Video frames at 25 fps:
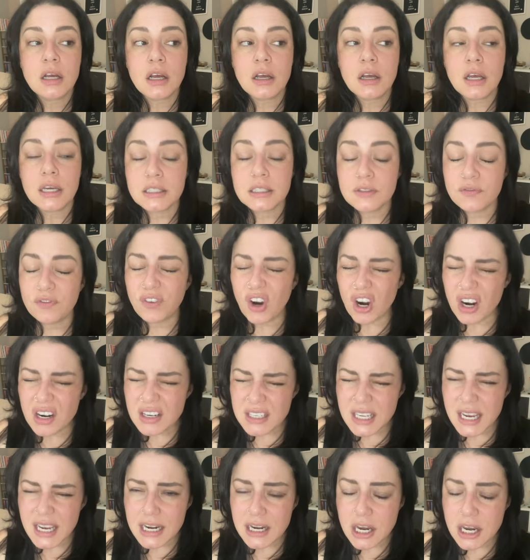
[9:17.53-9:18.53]
As far as
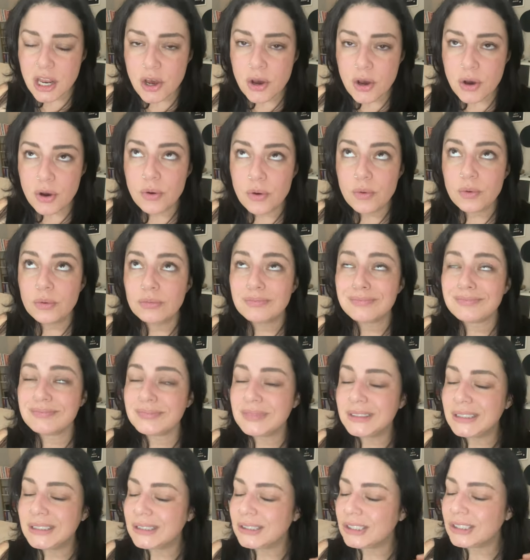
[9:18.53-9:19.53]
I know,
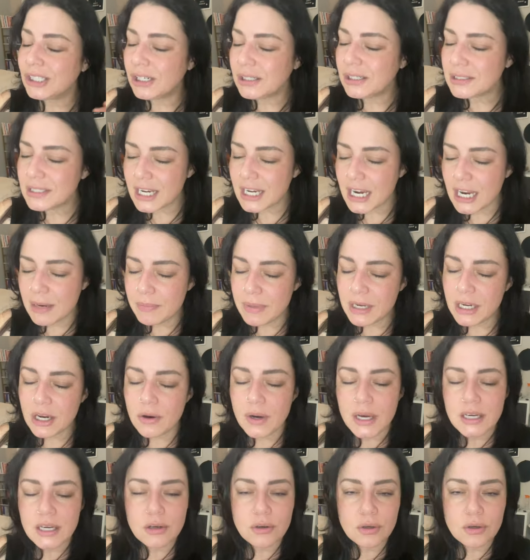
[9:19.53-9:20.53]
a long time ago,
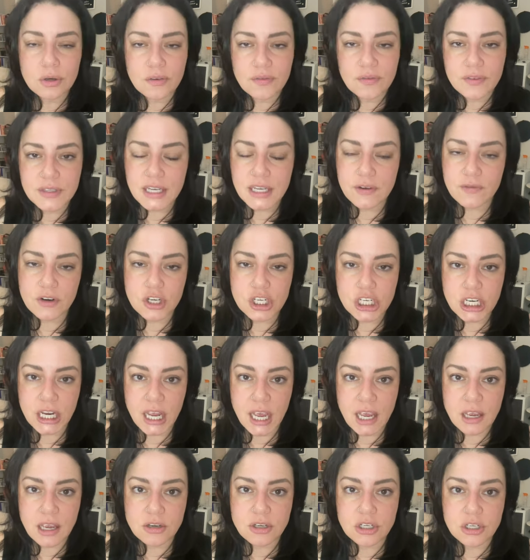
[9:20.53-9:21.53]
I don't know if it's ever
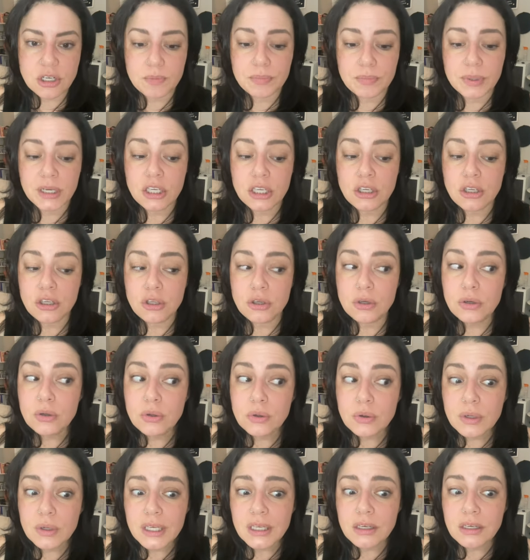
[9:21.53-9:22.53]
changed, but
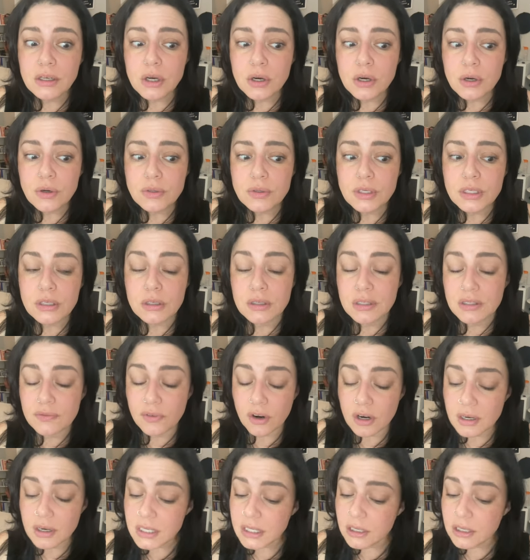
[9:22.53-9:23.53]
you can go to, as
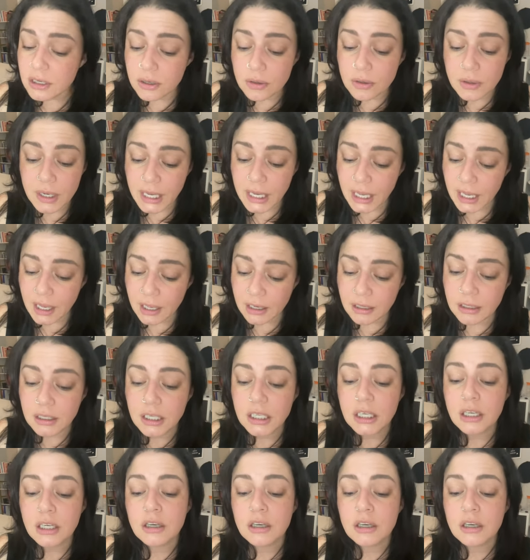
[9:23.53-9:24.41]
far as I know, again,